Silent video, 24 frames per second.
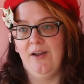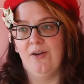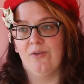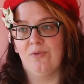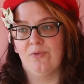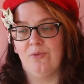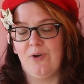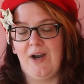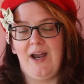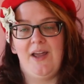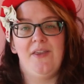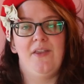
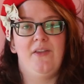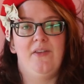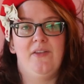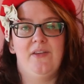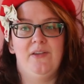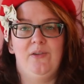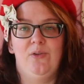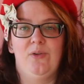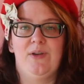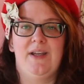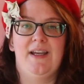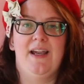rather
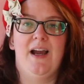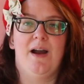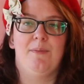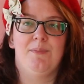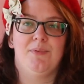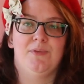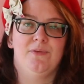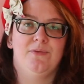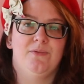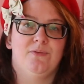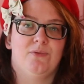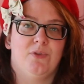than looking
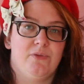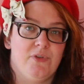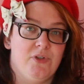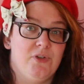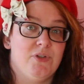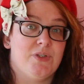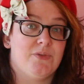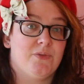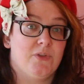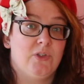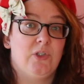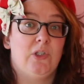up
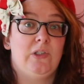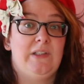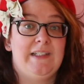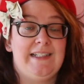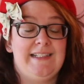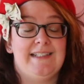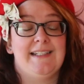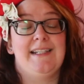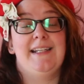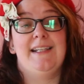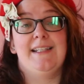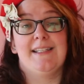reviews for
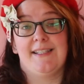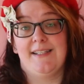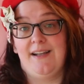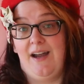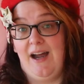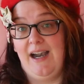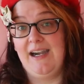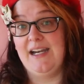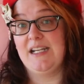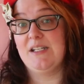Lolita Inside,